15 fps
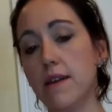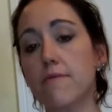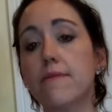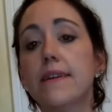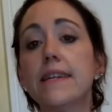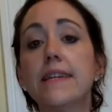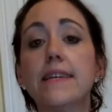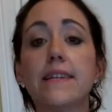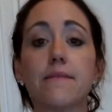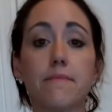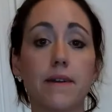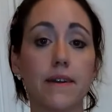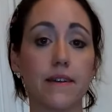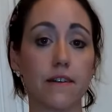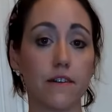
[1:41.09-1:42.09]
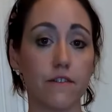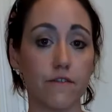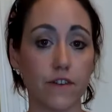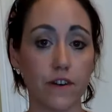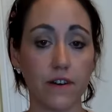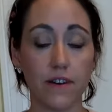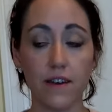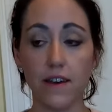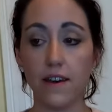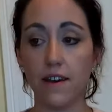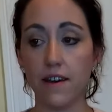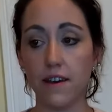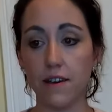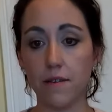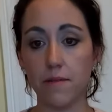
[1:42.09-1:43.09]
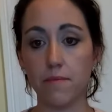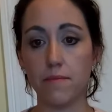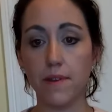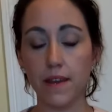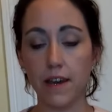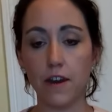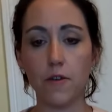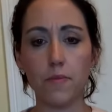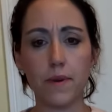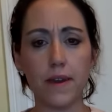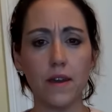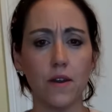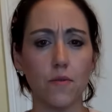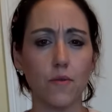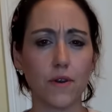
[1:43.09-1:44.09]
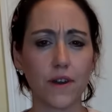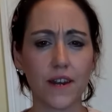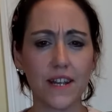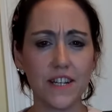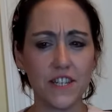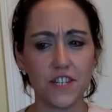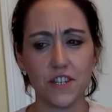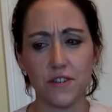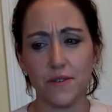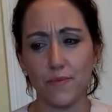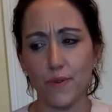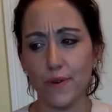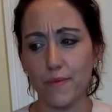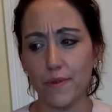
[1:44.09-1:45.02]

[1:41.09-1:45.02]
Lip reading: I really need a makeover. Help me, what can I do?